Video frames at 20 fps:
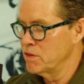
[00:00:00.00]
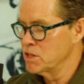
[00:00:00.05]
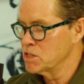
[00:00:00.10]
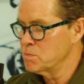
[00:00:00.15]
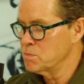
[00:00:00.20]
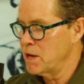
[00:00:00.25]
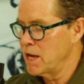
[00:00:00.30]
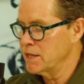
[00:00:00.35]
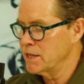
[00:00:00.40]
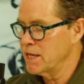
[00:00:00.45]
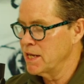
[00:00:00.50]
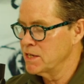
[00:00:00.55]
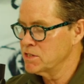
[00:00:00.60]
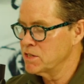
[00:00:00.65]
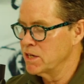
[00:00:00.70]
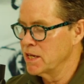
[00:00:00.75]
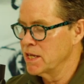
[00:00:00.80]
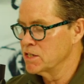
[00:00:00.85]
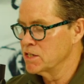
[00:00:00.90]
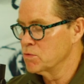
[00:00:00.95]
of this podcast
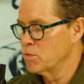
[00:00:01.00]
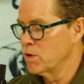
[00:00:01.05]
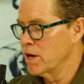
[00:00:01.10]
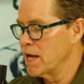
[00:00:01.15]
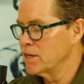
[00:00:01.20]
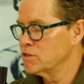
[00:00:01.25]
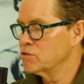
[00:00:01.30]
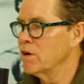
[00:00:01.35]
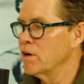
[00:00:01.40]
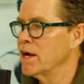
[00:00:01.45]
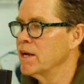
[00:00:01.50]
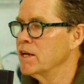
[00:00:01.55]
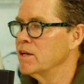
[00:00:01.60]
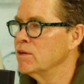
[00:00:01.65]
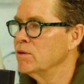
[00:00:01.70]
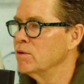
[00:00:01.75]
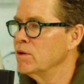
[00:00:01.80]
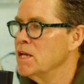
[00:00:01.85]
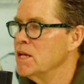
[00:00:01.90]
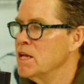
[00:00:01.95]
today is we're not trying
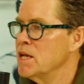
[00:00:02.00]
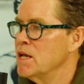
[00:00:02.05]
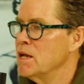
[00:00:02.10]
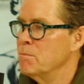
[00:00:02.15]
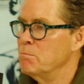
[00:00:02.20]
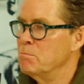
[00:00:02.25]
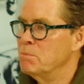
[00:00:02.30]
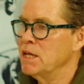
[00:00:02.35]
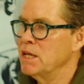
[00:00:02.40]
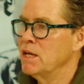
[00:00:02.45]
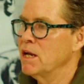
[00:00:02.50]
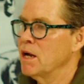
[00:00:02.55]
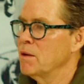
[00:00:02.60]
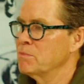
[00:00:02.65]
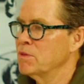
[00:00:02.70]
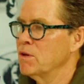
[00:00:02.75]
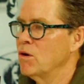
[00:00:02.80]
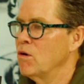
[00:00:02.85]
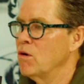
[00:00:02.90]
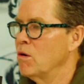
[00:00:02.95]
to beat
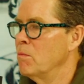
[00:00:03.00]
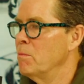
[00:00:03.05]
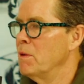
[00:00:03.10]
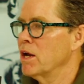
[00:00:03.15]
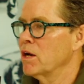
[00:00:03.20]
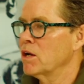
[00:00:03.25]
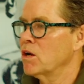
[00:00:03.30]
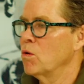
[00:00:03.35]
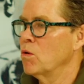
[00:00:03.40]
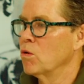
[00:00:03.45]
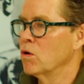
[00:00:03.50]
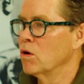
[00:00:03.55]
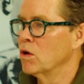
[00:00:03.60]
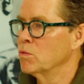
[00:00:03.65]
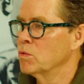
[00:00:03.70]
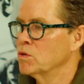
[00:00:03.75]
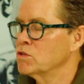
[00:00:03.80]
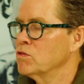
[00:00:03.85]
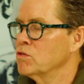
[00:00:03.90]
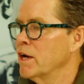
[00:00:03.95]
up the whole no. medical world.
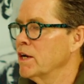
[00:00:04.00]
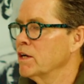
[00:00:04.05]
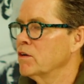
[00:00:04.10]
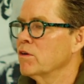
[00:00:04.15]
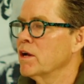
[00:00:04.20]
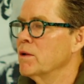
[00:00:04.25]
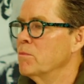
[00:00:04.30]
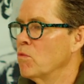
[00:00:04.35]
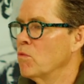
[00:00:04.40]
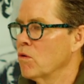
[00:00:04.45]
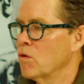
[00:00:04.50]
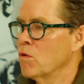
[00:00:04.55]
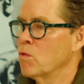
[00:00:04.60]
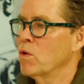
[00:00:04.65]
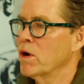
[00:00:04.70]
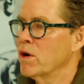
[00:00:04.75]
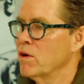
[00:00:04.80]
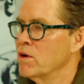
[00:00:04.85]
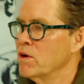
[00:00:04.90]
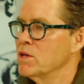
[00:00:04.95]
We're trying to create more
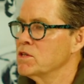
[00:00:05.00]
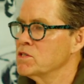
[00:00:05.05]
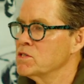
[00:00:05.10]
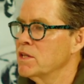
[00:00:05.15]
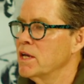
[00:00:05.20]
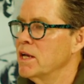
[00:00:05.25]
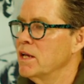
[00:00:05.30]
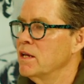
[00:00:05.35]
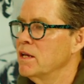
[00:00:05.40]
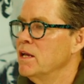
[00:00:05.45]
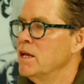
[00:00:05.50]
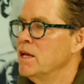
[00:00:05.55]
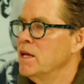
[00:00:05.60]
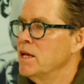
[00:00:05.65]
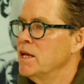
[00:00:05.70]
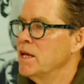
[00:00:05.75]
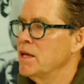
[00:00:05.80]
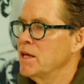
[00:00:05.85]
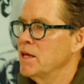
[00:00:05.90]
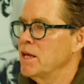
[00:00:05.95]
awareness yeah. that
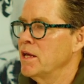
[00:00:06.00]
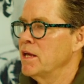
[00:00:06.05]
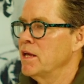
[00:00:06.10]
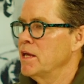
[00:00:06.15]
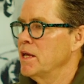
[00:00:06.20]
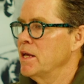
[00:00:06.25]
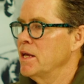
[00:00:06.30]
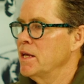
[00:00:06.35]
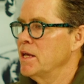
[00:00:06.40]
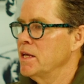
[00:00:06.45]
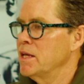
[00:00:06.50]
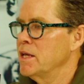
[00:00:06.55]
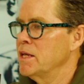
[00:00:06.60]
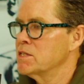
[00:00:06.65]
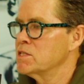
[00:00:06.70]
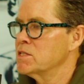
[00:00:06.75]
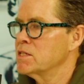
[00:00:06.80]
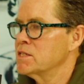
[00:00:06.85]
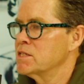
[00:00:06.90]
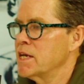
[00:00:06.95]
it, it,
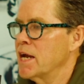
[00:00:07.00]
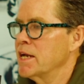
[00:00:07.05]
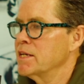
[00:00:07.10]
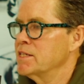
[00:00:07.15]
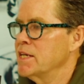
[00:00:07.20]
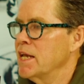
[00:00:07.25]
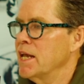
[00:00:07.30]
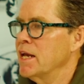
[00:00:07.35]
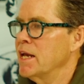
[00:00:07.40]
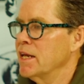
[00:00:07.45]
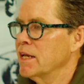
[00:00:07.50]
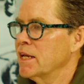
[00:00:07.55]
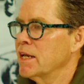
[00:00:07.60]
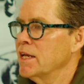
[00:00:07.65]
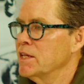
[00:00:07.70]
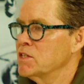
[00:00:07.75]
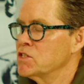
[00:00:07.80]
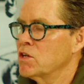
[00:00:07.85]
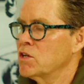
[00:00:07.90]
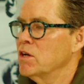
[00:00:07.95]
it's the Titanic.
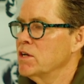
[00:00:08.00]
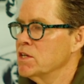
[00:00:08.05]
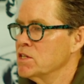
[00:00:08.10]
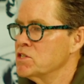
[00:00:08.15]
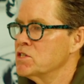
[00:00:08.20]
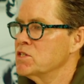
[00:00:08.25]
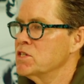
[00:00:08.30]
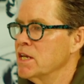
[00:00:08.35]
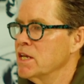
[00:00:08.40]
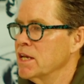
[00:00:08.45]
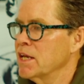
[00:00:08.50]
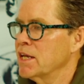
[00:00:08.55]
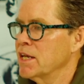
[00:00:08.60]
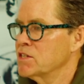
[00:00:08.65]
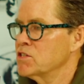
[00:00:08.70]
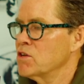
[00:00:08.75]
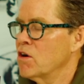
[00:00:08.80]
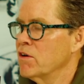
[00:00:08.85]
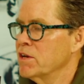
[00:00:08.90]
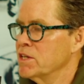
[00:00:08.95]
It's going to sink.
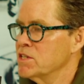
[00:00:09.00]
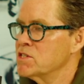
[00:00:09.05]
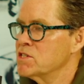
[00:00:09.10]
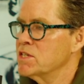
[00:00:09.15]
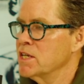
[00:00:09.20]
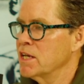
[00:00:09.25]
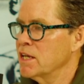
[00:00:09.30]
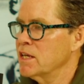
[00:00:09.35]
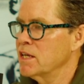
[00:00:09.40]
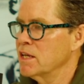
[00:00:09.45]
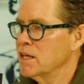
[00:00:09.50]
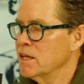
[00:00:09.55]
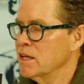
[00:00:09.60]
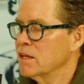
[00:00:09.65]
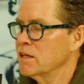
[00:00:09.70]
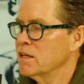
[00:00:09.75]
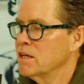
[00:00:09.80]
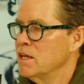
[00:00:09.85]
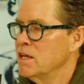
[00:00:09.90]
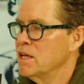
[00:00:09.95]
It's yeah. already
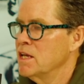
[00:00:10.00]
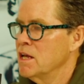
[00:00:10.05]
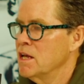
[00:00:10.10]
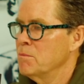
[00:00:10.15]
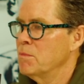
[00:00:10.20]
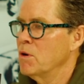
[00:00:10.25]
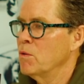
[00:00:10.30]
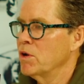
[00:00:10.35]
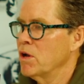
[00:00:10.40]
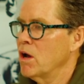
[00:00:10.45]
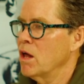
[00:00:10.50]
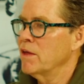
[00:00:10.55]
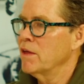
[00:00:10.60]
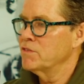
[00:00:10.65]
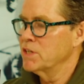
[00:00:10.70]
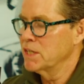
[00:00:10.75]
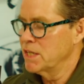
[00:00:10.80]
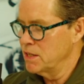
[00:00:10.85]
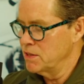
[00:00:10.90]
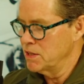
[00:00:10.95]
sinking, but we all have
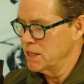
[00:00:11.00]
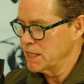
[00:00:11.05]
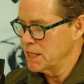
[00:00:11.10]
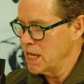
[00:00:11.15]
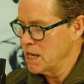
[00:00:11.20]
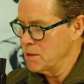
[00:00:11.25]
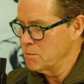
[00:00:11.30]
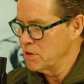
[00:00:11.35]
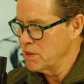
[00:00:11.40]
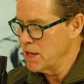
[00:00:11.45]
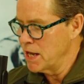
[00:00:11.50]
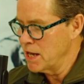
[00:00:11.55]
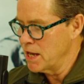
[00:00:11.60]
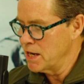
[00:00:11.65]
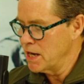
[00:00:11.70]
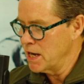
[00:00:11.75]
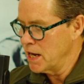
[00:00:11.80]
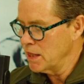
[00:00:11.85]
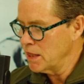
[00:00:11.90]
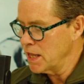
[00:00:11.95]
to get in the game of that.
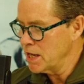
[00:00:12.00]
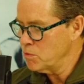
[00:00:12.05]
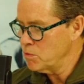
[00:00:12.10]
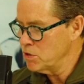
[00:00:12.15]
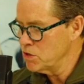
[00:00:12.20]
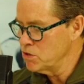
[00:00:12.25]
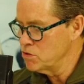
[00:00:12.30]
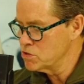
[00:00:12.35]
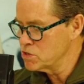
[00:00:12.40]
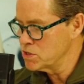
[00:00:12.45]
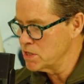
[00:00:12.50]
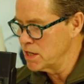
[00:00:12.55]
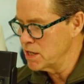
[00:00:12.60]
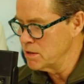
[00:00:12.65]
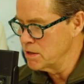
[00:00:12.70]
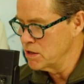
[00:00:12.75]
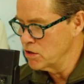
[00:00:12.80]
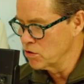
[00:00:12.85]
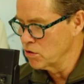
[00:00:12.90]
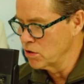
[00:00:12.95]
And I like what you
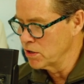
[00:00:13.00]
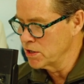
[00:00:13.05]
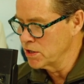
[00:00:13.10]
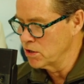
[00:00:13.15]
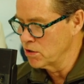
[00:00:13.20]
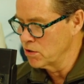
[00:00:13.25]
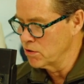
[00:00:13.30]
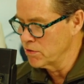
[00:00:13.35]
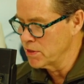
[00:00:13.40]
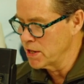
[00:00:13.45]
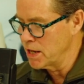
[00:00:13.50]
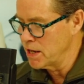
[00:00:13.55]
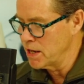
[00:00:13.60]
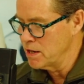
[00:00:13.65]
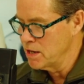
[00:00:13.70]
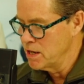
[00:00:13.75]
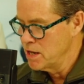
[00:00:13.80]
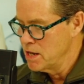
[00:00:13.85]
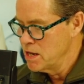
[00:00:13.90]
said earlier that